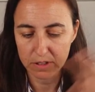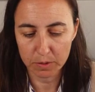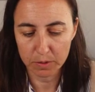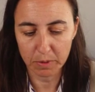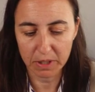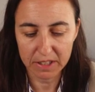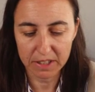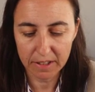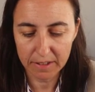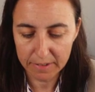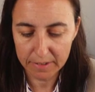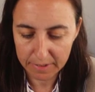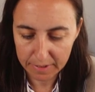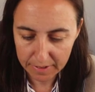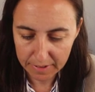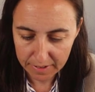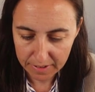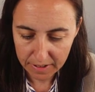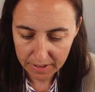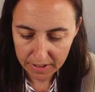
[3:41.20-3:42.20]
split it.
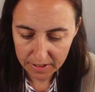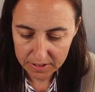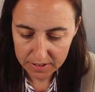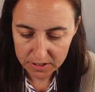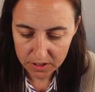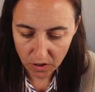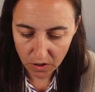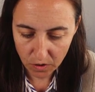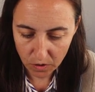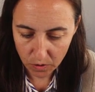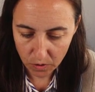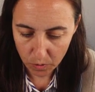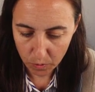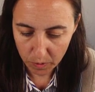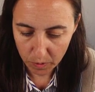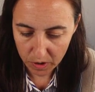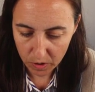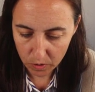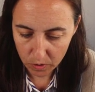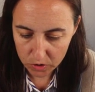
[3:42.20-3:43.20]
So
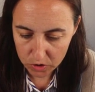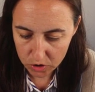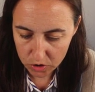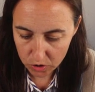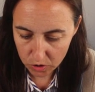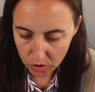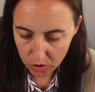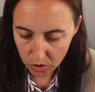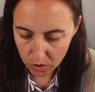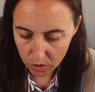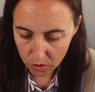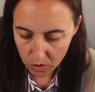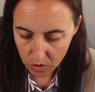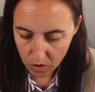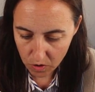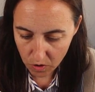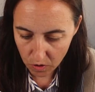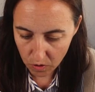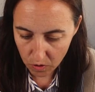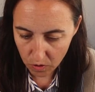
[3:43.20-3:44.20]
we're going to go
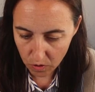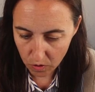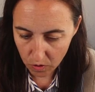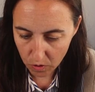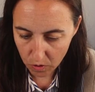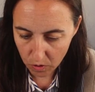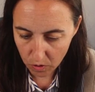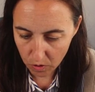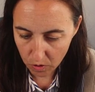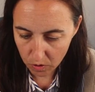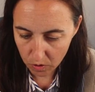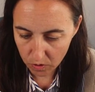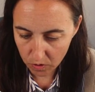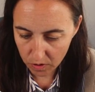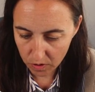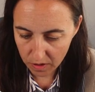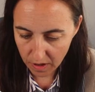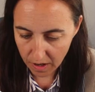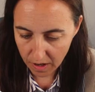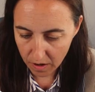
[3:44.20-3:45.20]
to
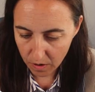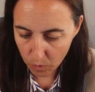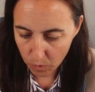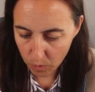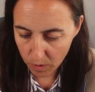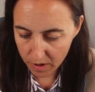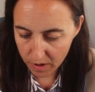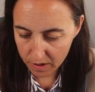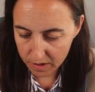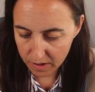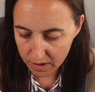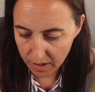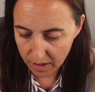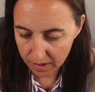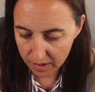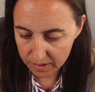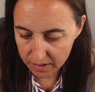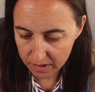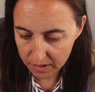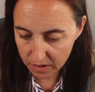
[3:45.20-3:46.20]
that one,
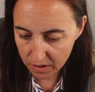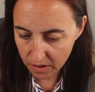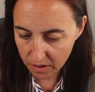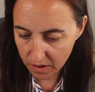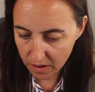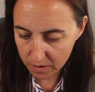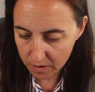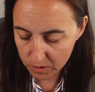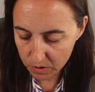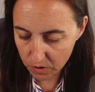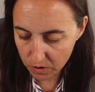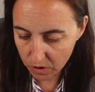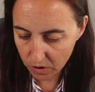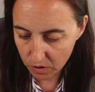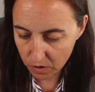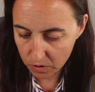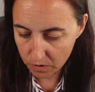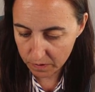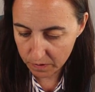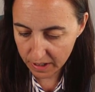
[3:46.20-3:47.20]
and here I'm going to
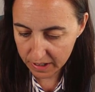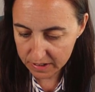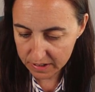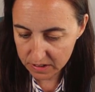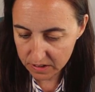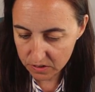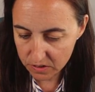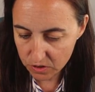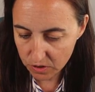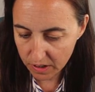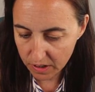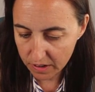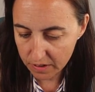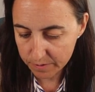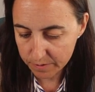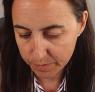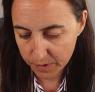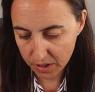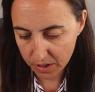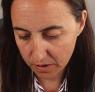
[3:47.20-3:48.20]
go vaccine
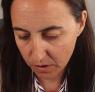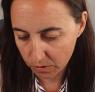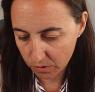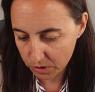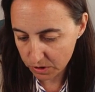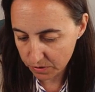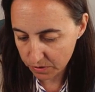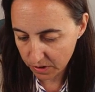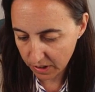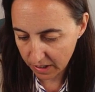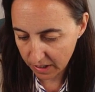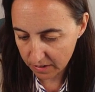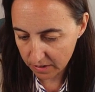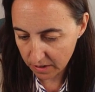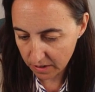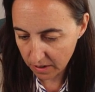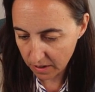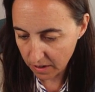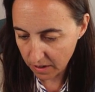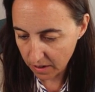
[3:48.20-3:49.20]
tracker. I always forget
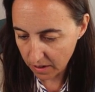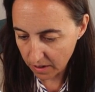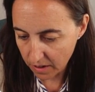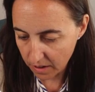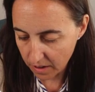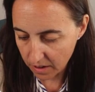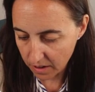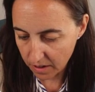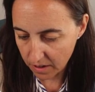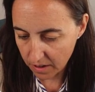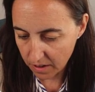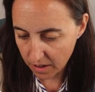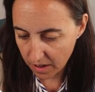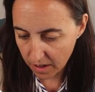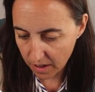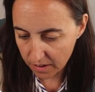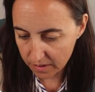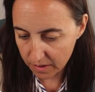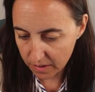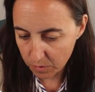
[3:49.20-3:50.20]

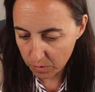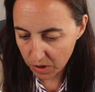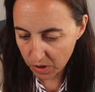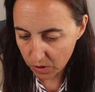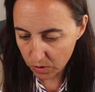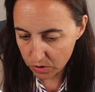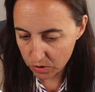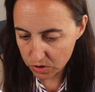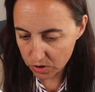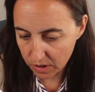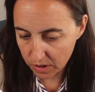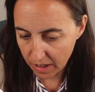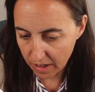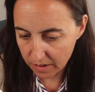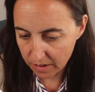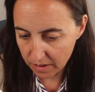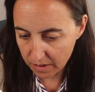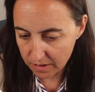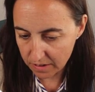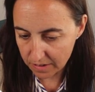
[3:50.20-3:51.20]
and then we're going to
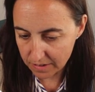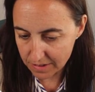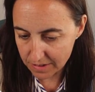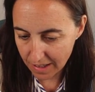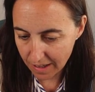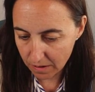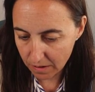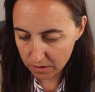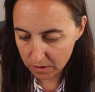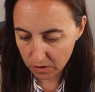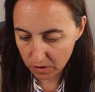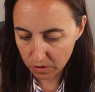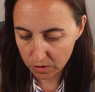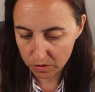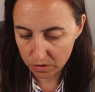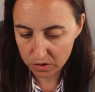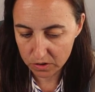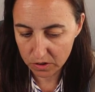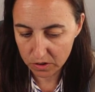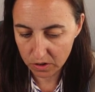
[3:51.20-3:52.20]
get the
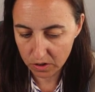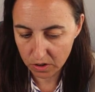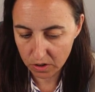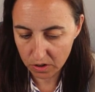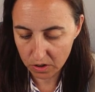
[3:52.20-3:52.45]
downloads